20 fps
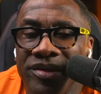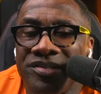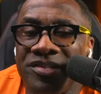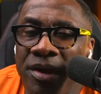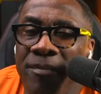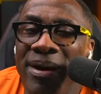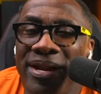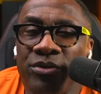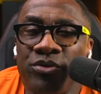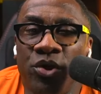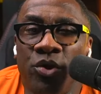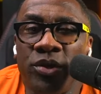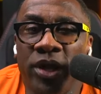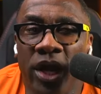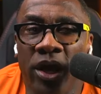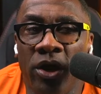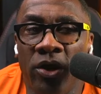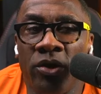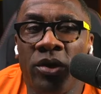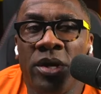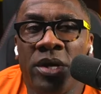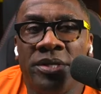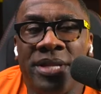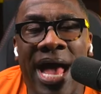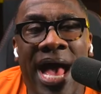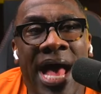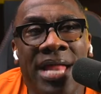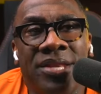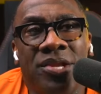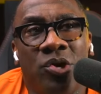Somebody's gonna get hurt. Right,
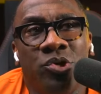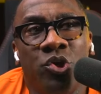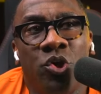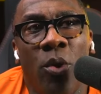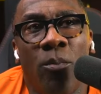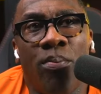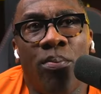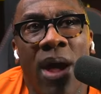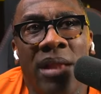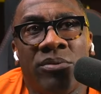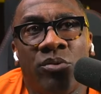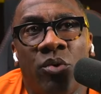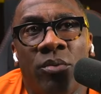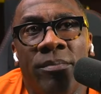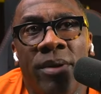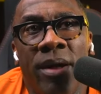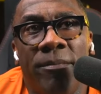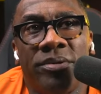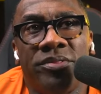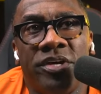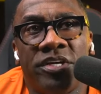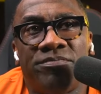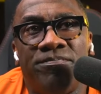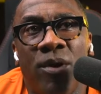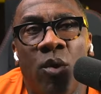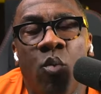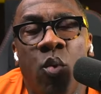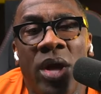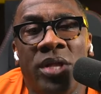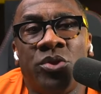now I know right, you don't right. probably remember this,
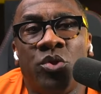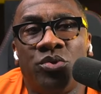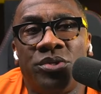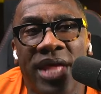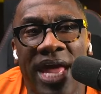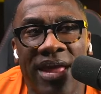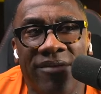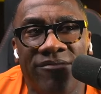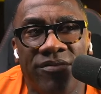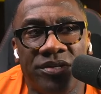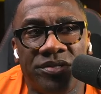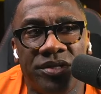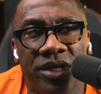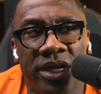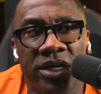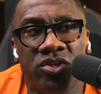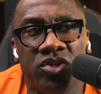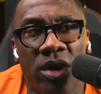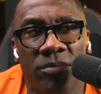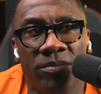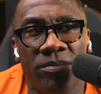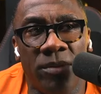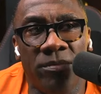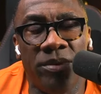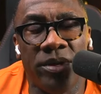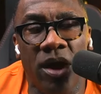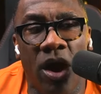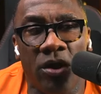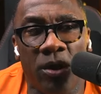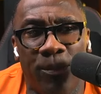but Wendell Davis he jumped up
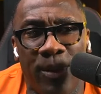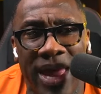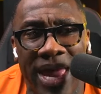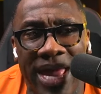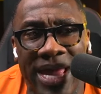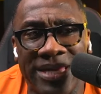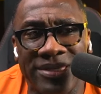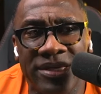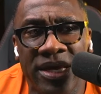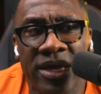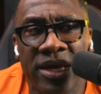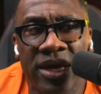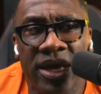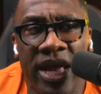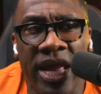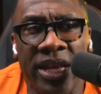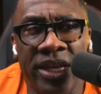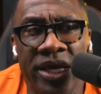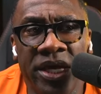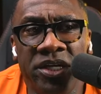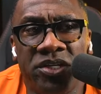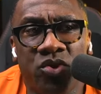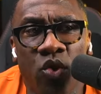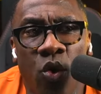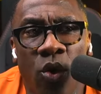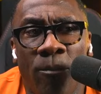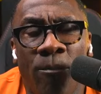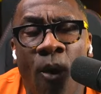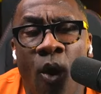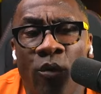and caught a pass, and he
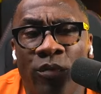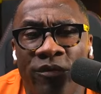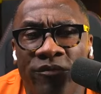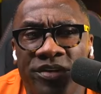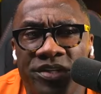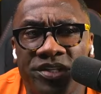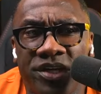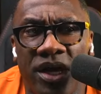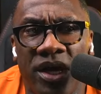tore both of his.